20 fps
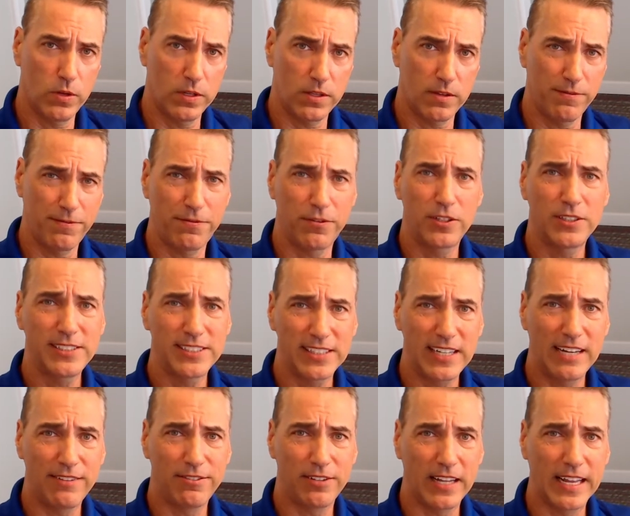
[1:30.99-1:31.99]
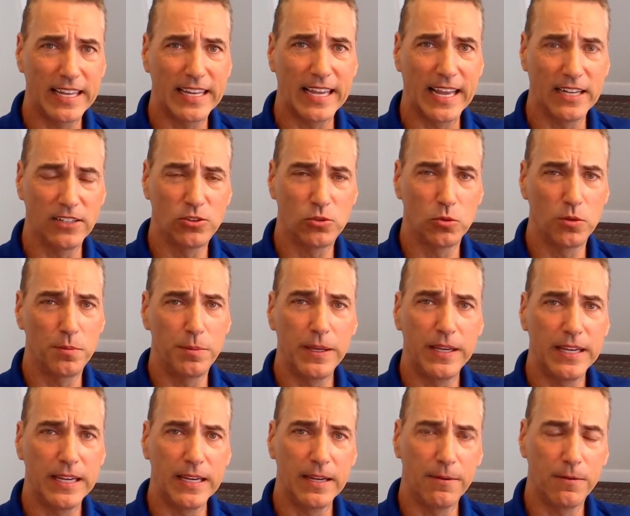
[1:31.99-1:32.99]
the first level, I guess, would
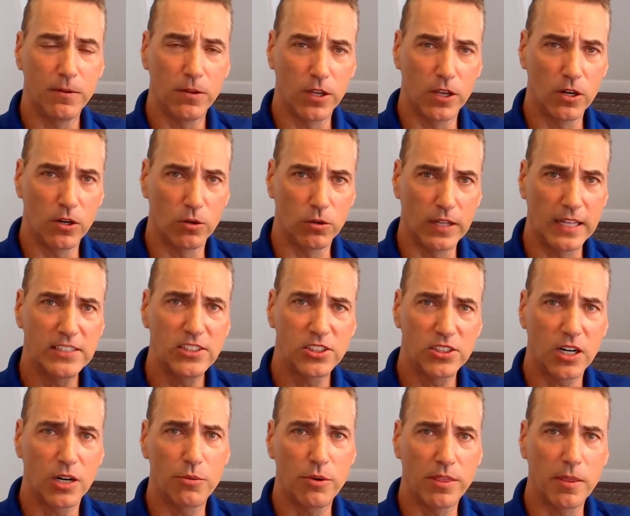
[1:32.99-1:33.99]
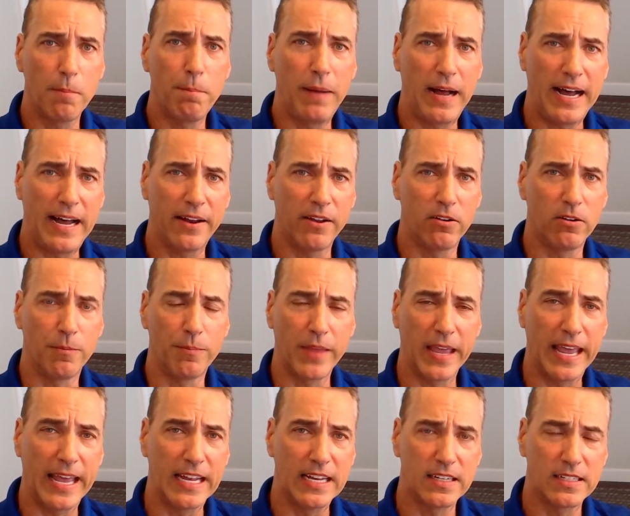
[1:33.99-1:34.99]
be, let's start with the bottom
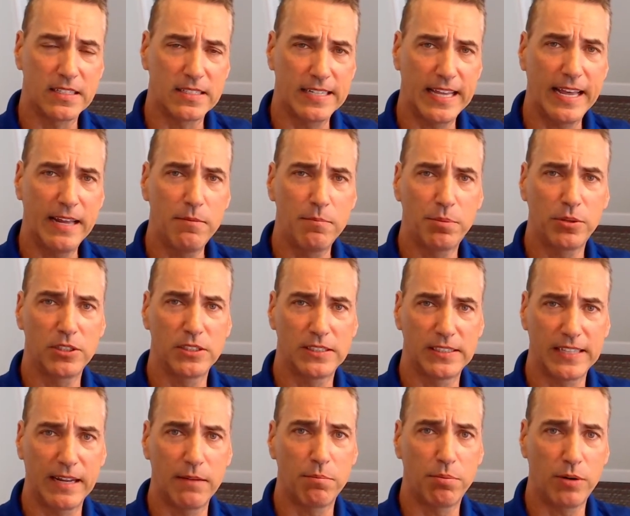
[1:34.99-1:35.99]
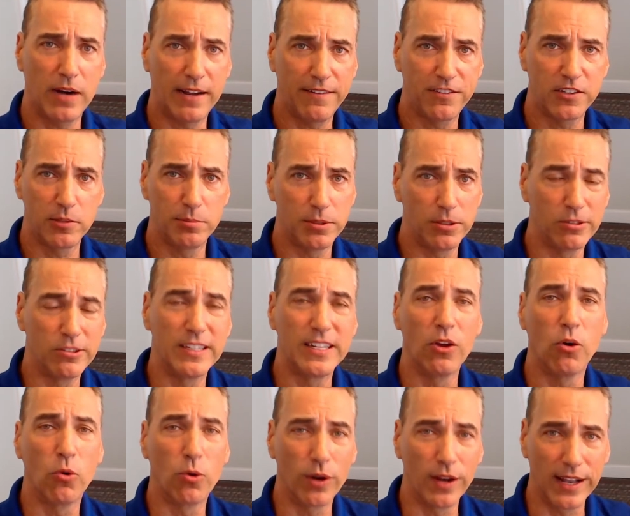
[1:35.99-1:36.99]
at 10%
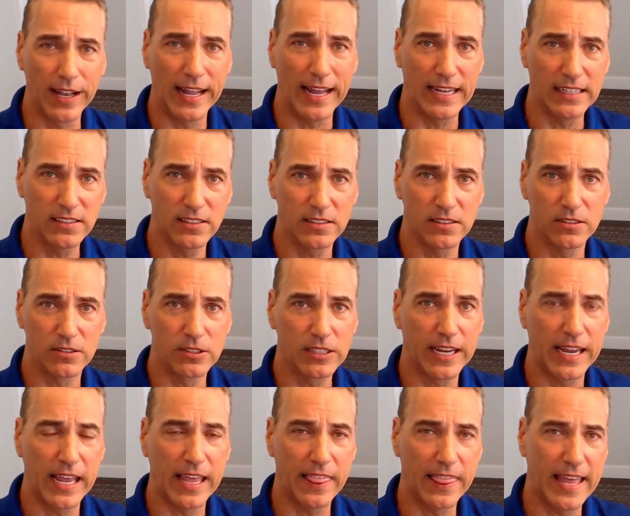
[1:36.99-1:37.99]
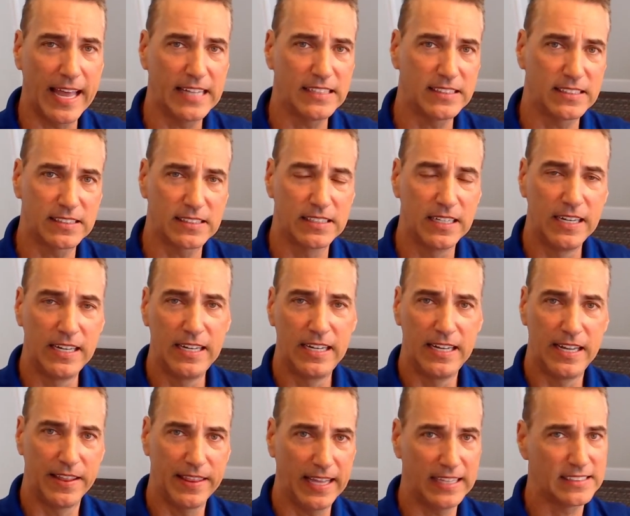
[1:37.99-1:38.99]
profitability or less. Okay, that's
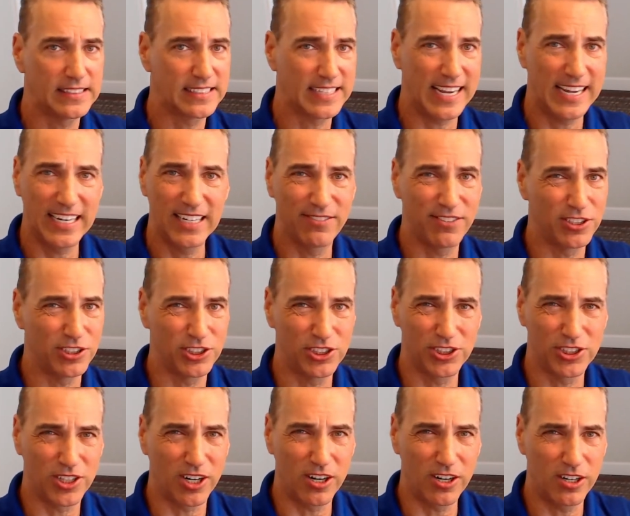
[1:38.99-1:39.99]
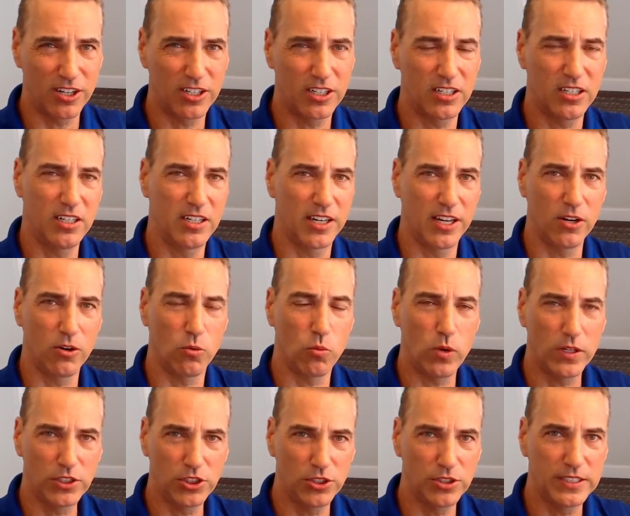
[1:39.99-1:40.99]
kind of your starter.
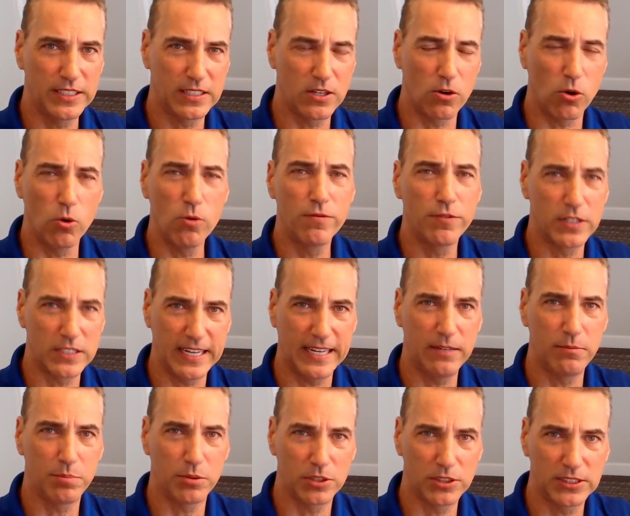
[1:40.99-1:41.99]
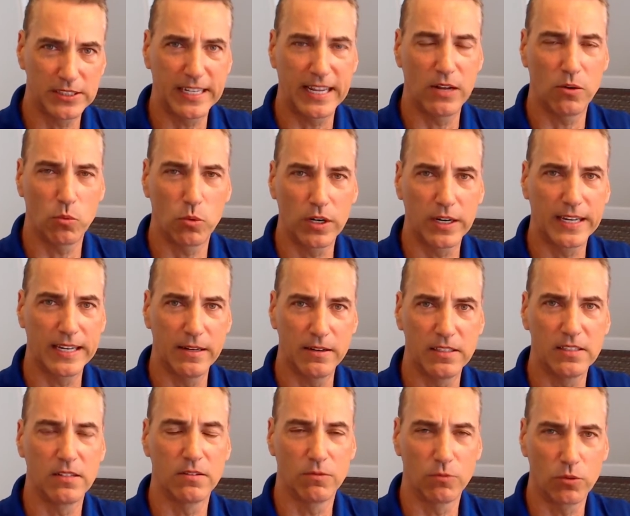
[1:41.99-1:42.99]
Once you get over 10%,
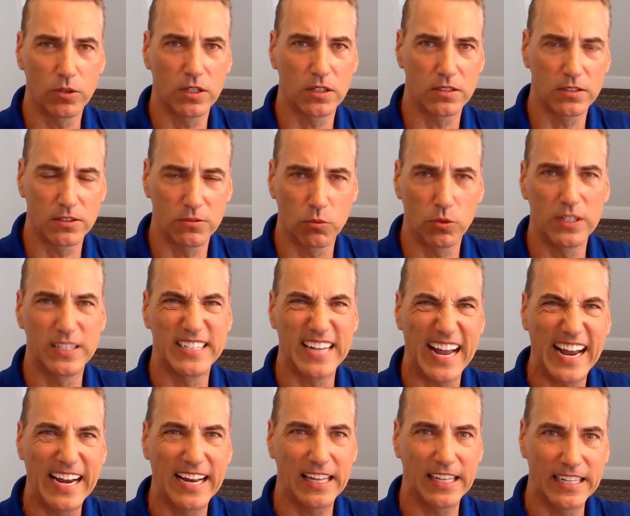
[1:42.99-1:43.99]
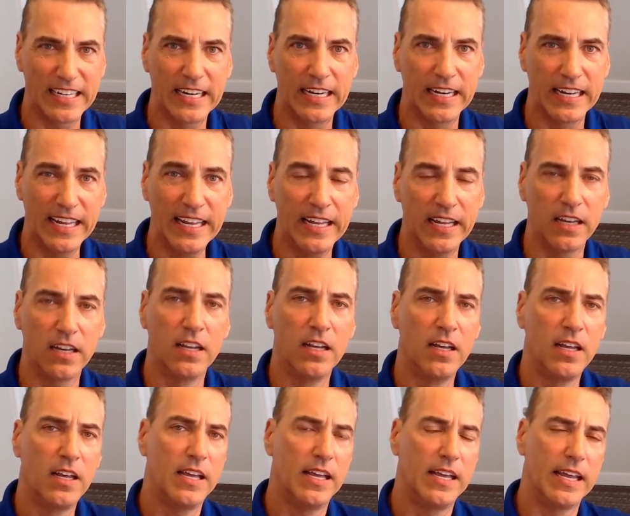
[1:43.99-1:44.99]
we're dialing it in.
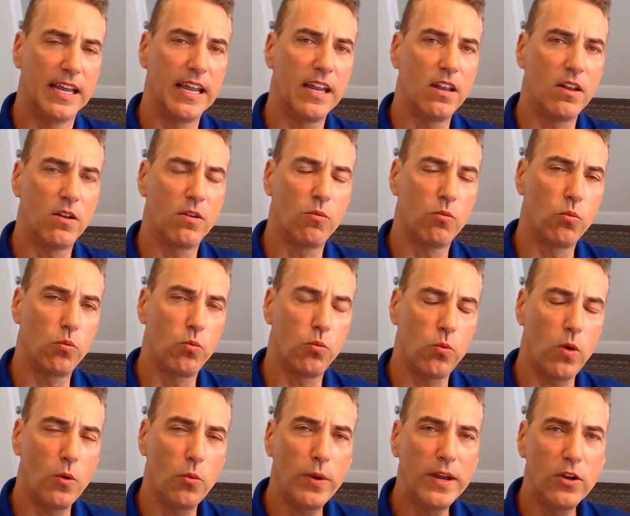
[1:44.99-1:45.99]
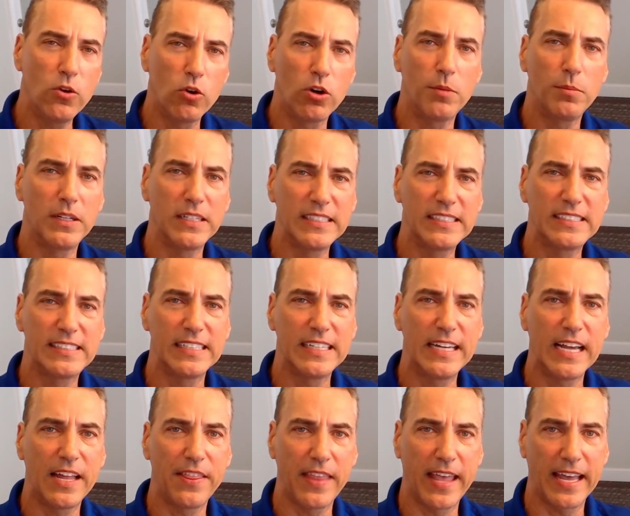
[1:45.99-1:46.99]
And what we normally
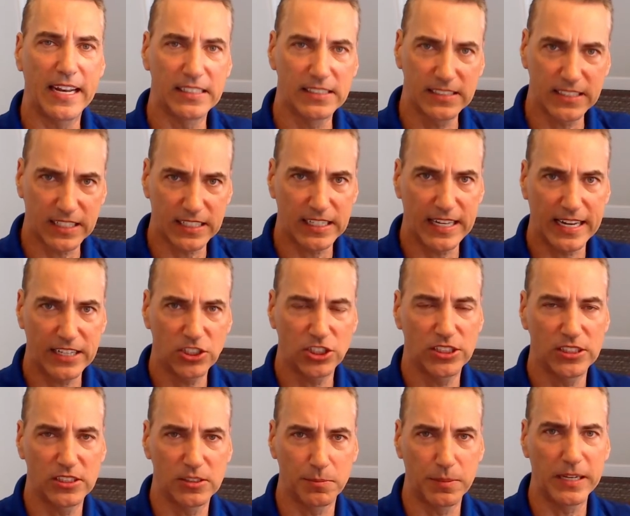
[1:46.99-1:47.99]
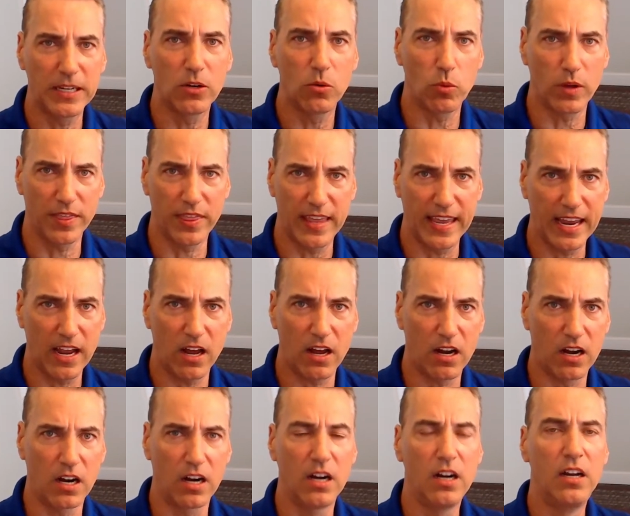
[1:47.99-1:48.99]
see on that is collections being what they
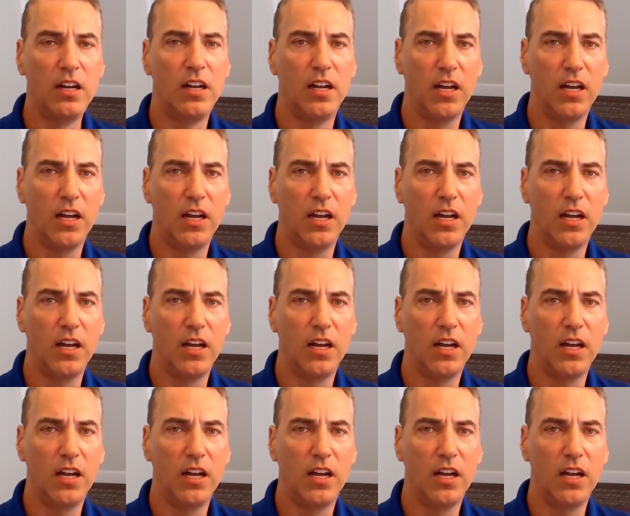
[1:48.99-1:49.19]
are.